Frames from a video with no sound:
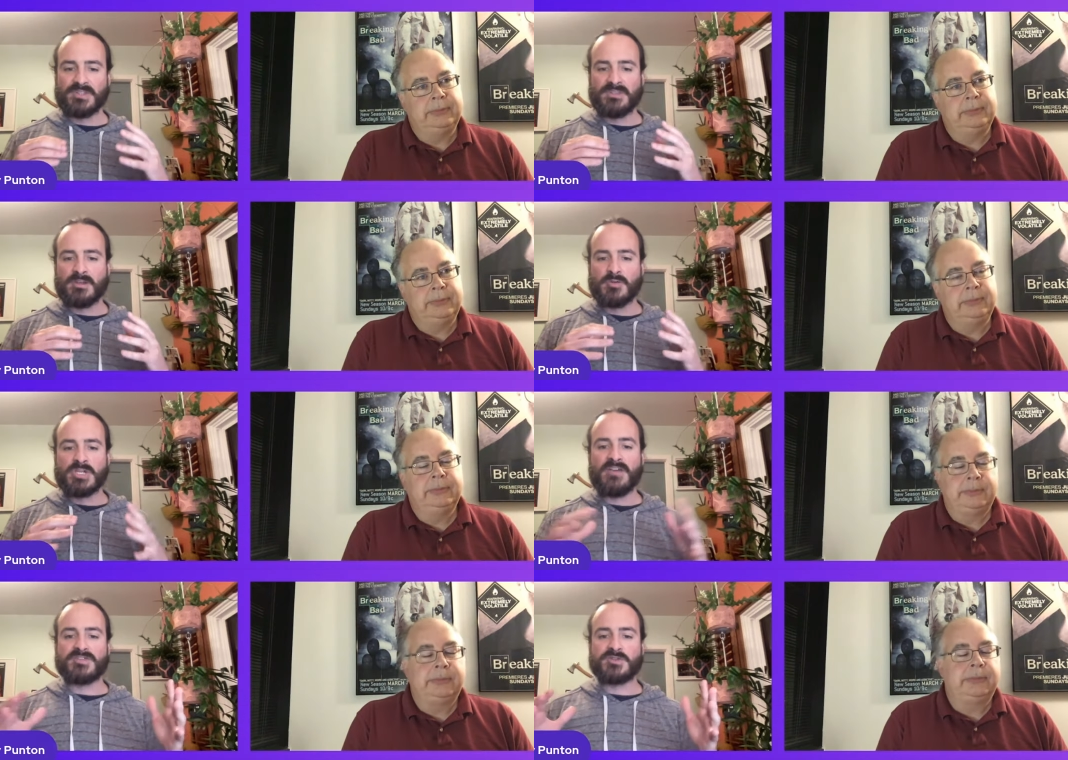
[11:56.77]
Speaker 1: you know,
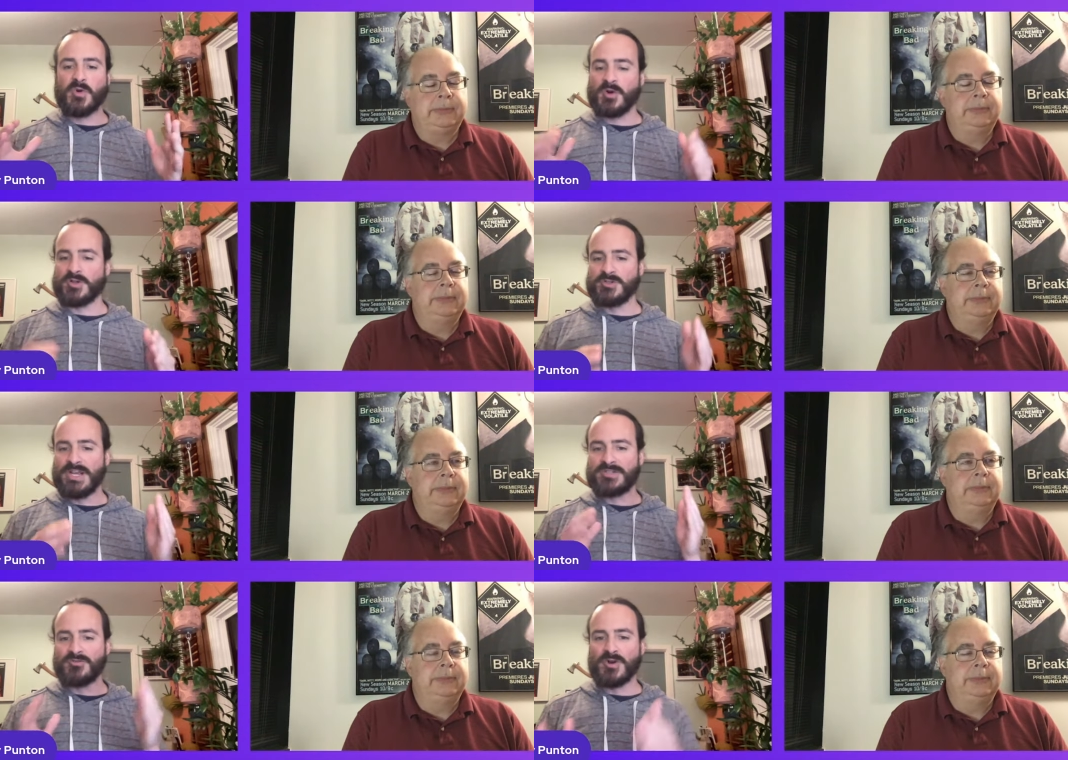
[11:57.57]
toughest corners you
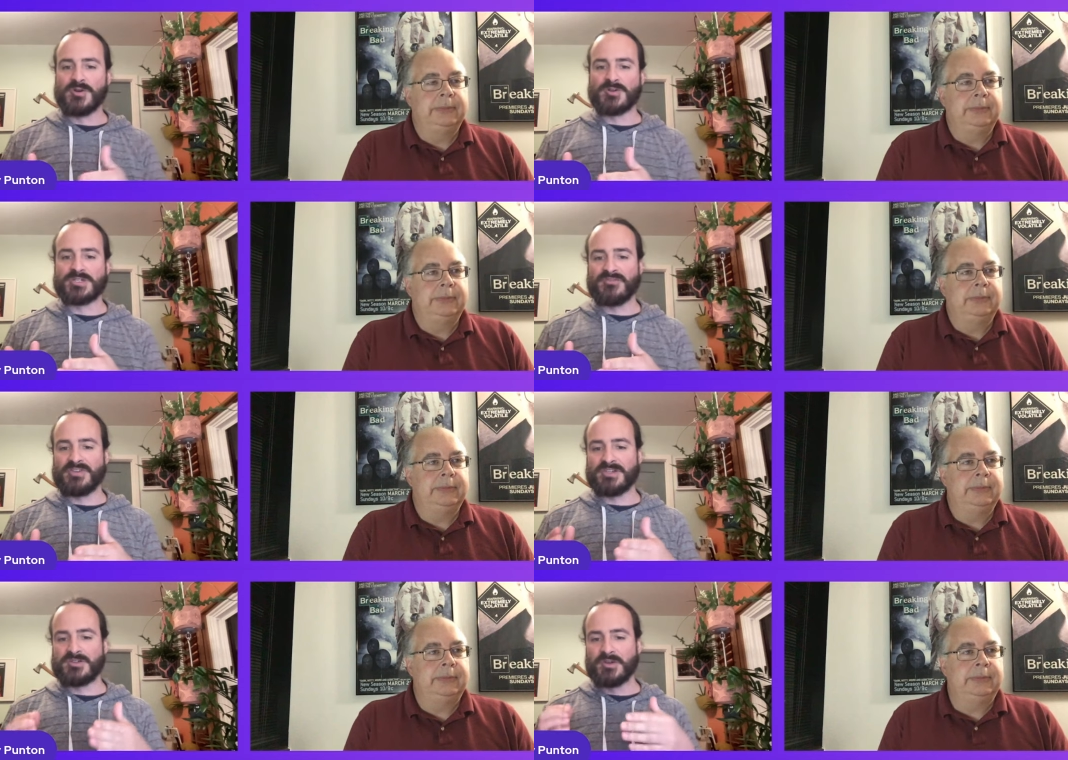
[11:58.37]
guys wrote yourself
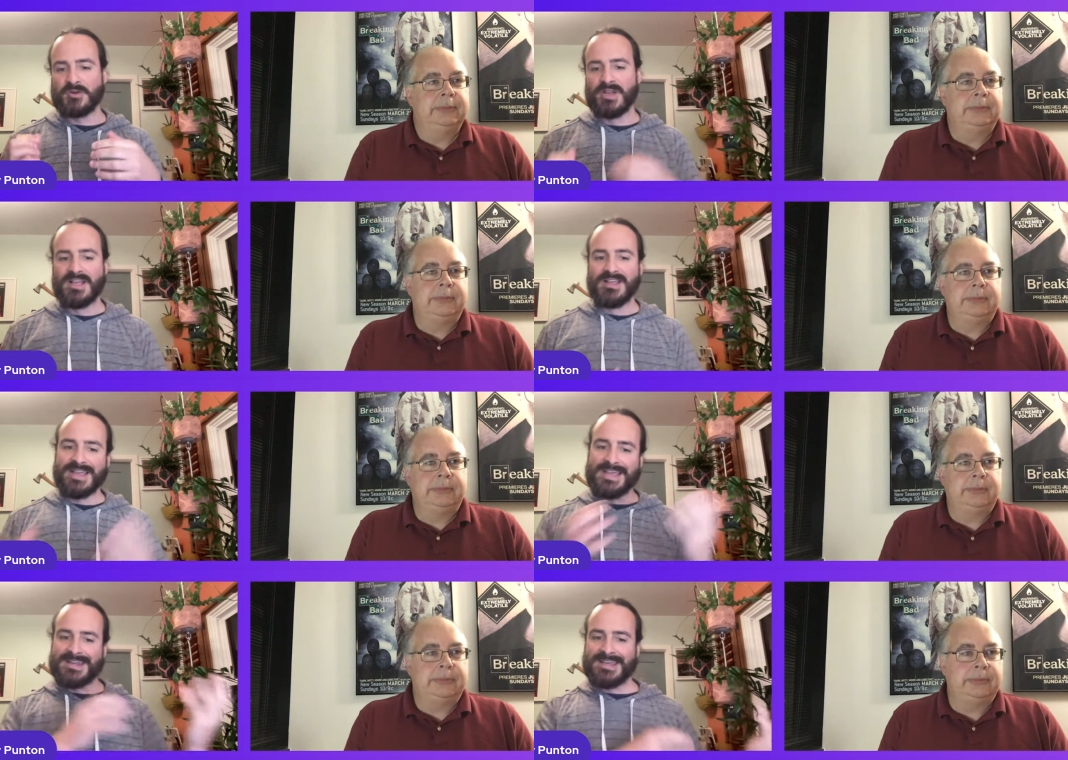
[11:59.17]
into,
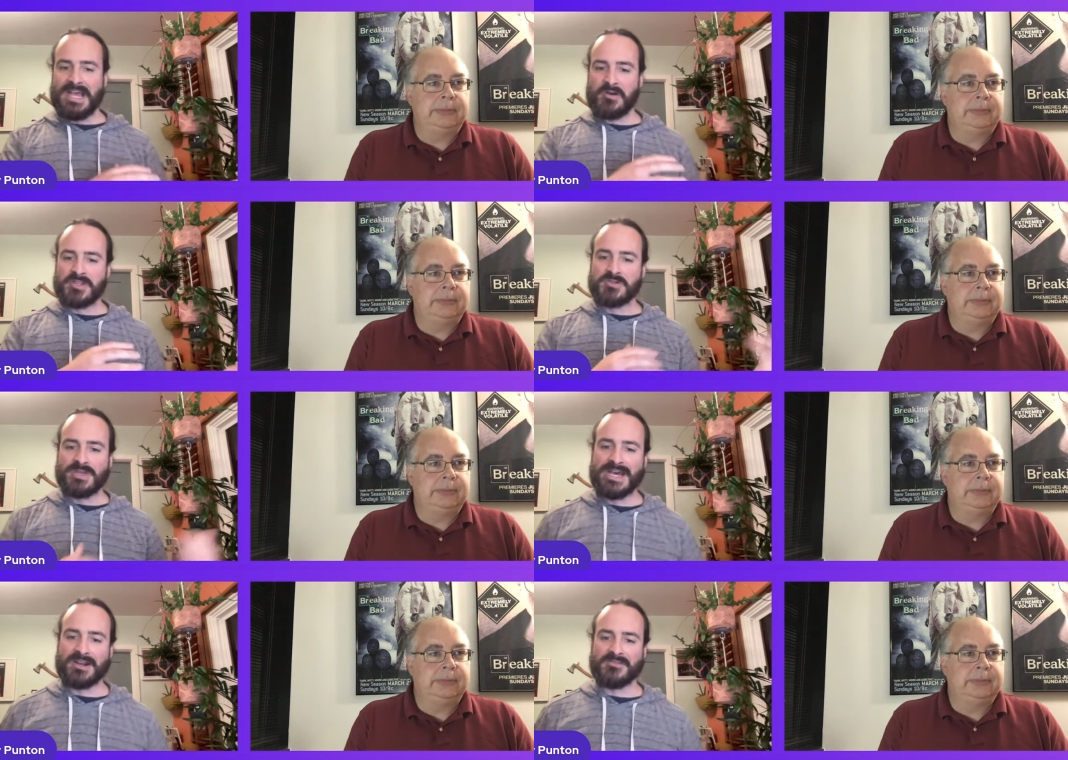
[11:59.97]
and and how did you
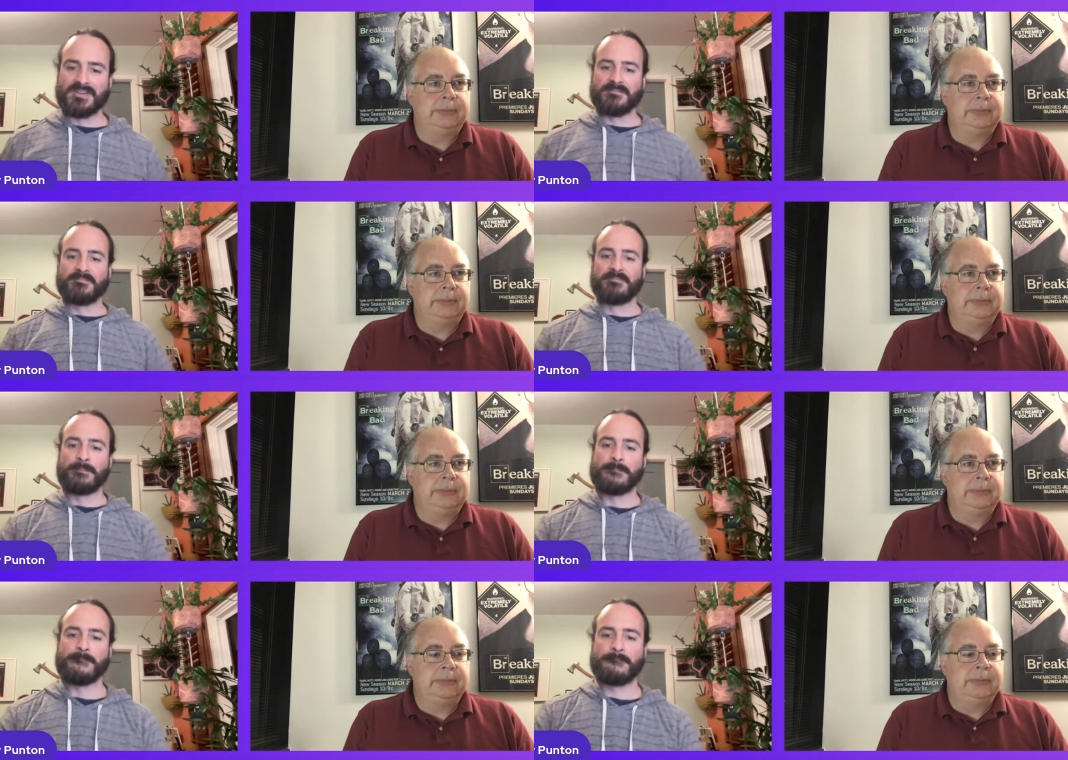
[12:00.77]
get out of it?
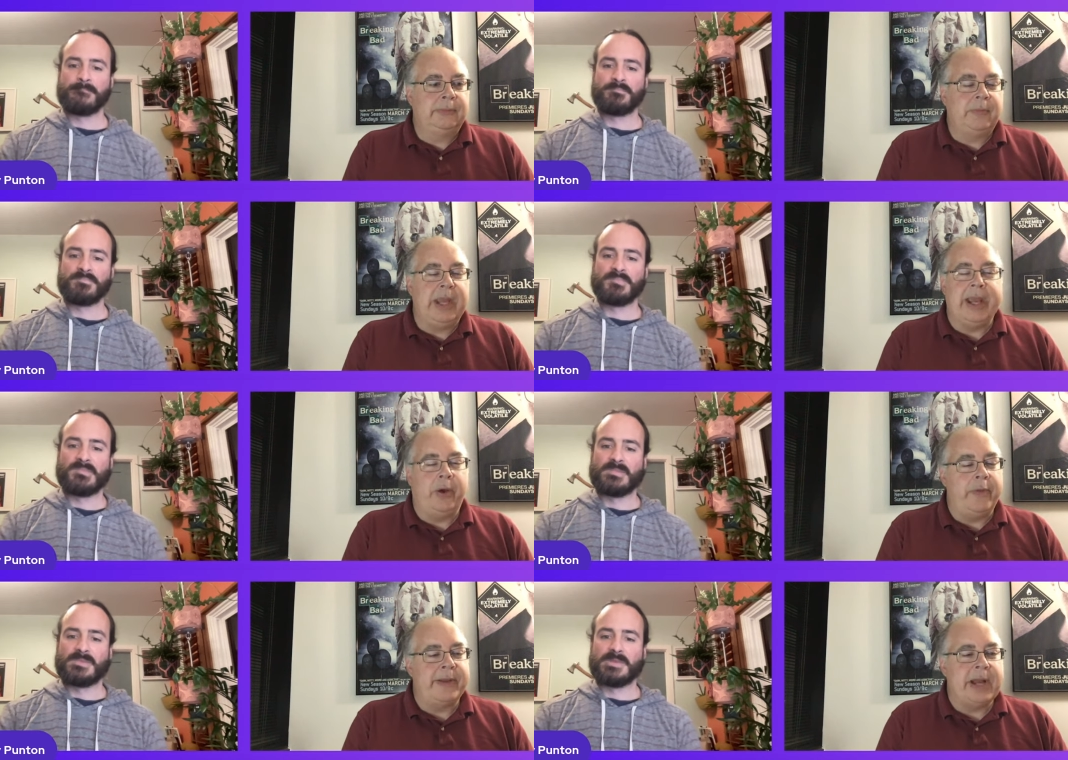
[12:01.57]
Speaker 2: Yeah,
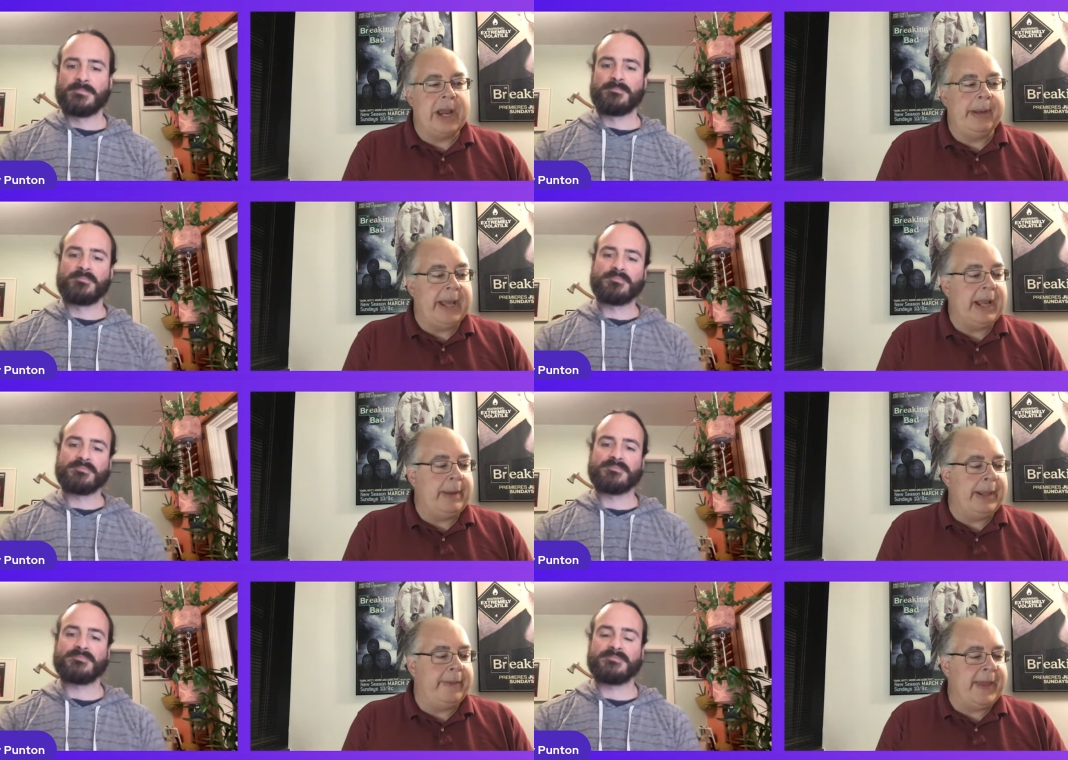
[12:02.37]
all the time, and that, I
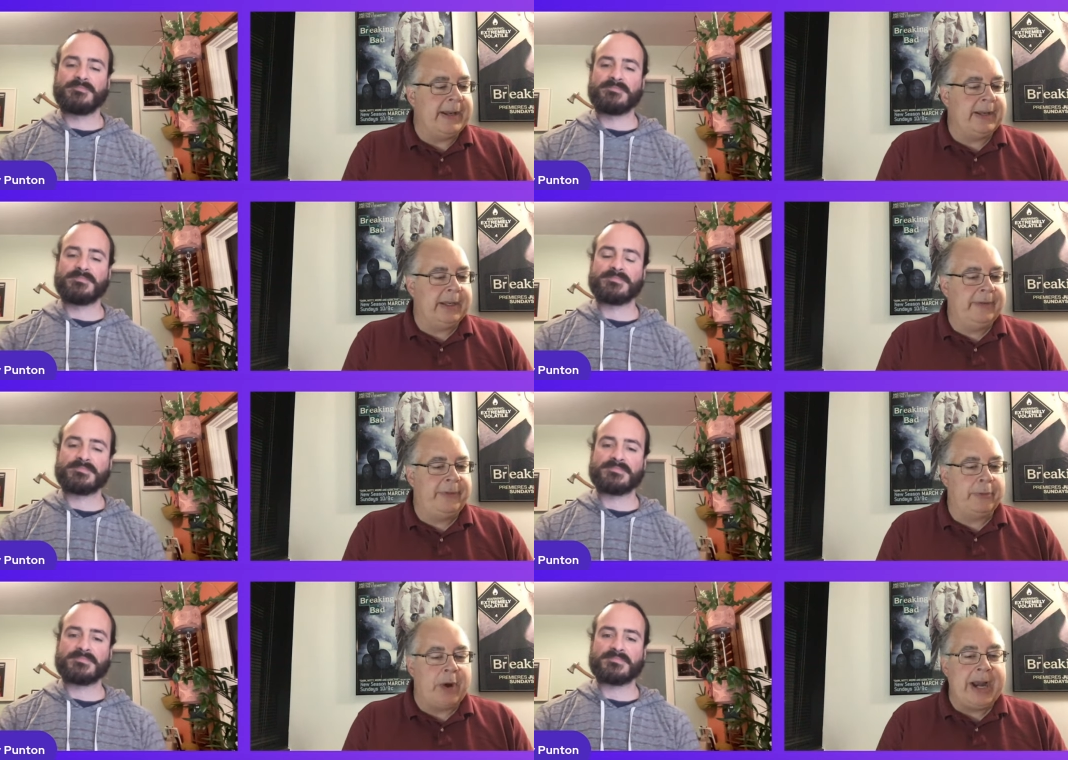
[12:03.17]
mean, I think if
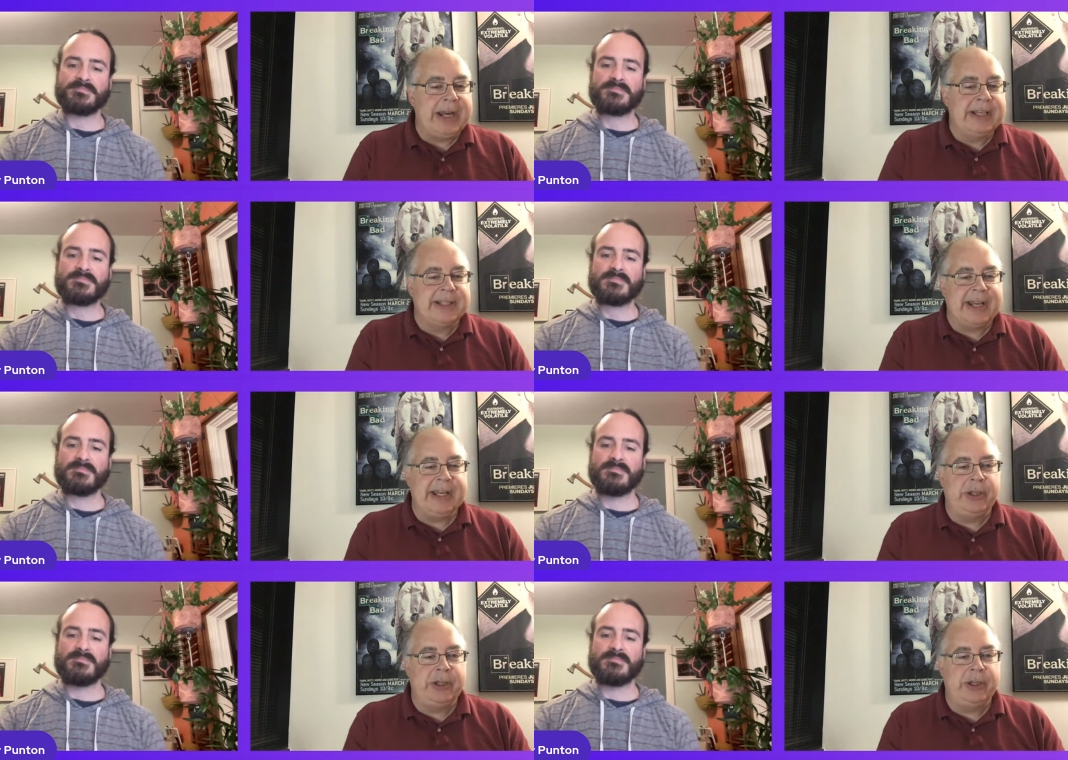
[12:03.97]
the writing is any